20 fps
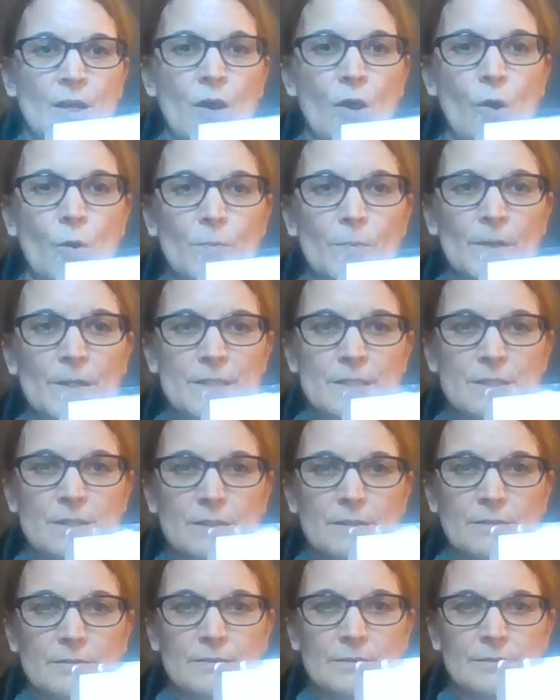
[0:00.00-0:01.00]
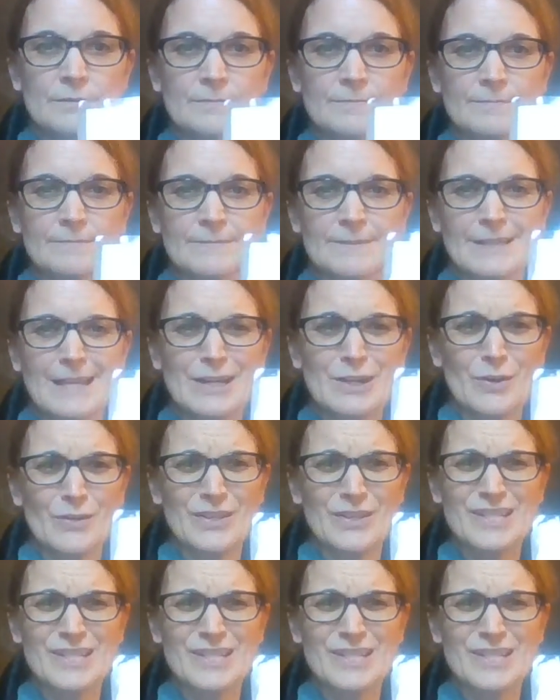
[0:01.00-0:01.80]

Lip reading: hopeless. I know,